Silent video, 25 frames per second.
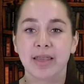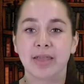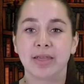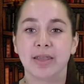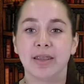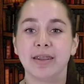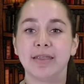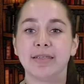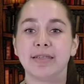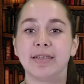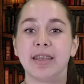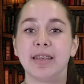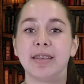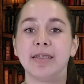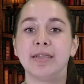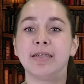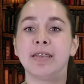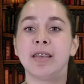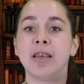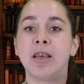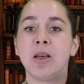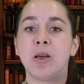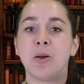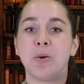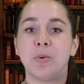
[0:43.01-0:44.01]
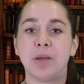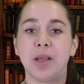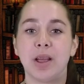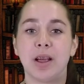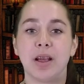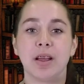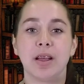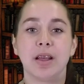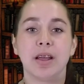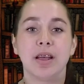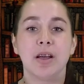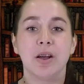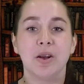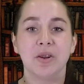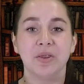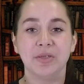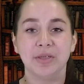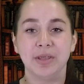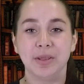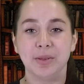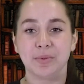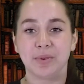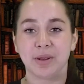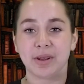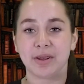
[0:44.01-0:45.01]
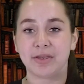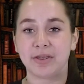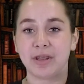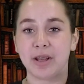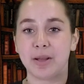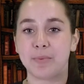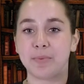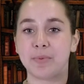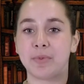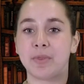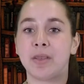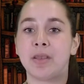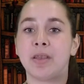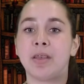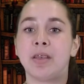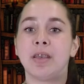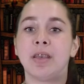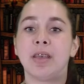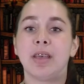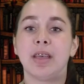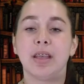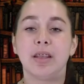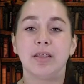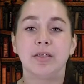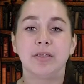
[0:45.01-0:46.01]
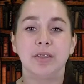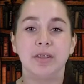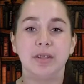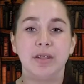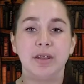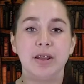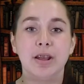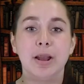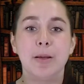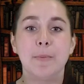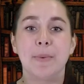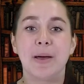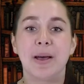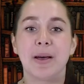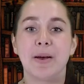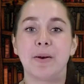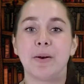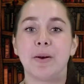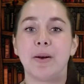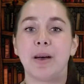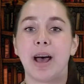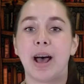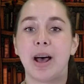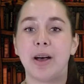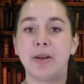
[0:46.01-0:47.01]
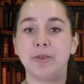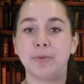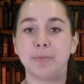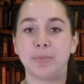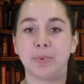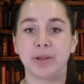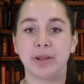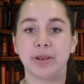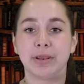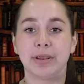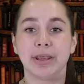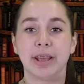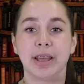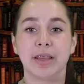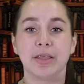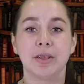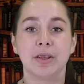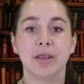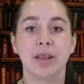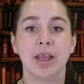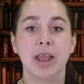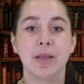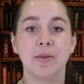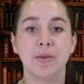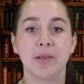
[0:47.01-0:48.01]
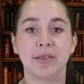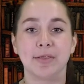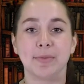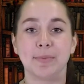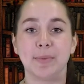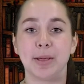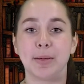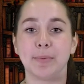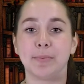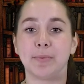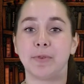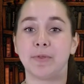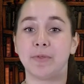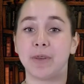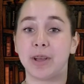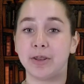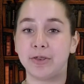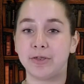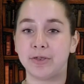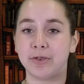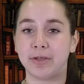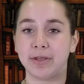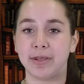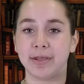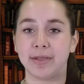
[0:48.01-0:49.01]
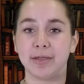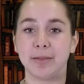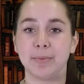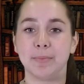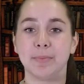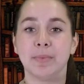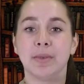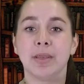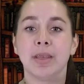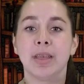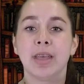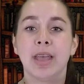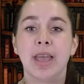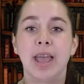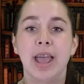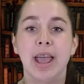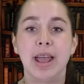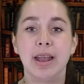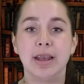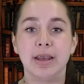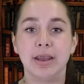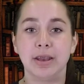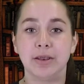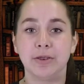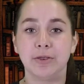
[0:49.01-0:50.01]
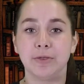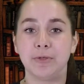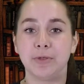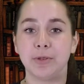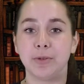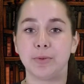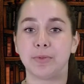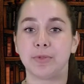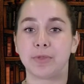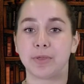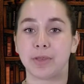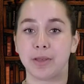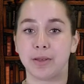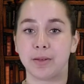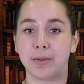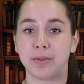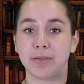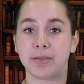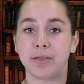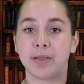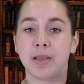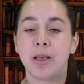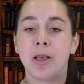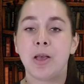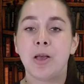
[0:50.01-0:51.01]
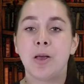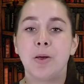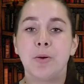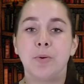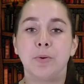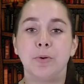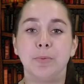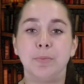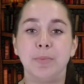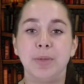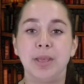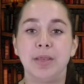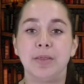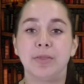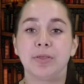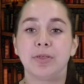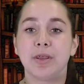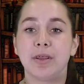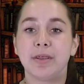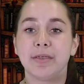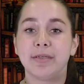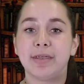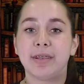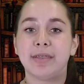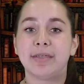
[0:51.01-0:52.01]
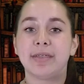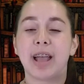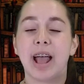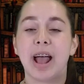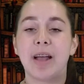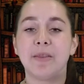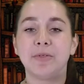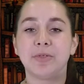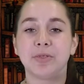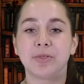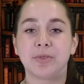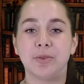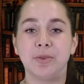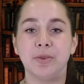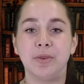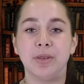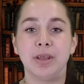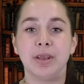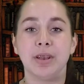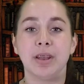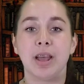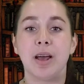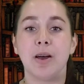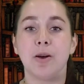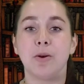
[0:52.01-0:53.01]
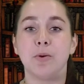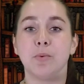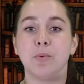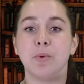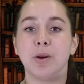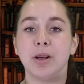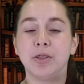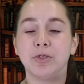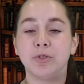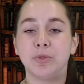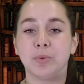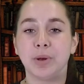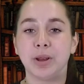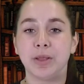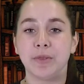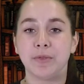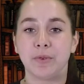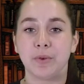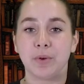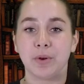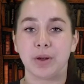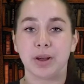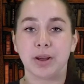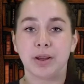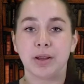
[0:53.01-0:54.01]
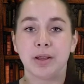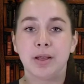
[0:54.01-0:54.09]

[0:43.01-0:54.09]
Thursdays, we are hosting workshops to learn about how to put together a resume, professionalism, and interview skills. We'll meet Thursdays after school in L124.